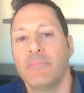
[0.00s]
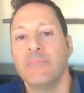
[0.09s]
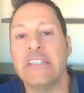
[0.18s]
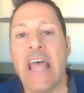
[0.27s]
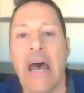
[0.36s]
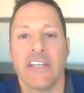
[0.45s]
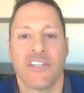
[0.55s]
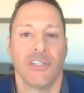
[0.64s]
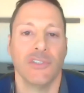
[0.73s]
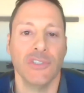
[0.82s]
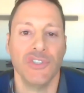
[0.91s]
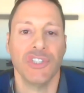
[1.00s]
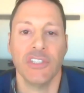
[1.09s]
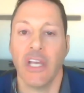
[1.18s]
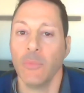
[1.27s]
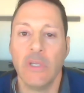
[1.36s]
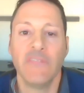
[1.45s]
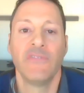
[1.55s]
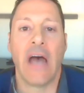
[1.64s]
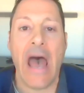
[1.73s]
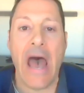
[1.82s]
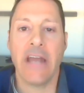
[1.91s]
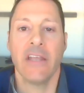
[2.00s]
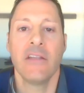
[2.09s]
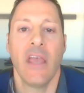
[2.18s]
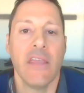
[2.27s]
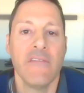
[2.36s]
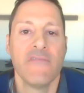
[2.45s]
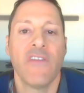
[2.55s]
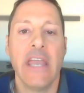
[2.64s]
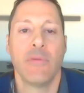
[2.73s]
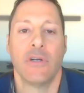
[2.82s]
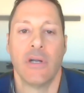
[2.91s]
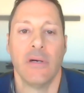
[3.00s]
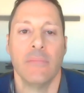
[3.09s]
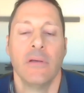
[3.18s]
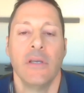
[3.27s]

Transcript: DAS solution, and we've added a fiber hub.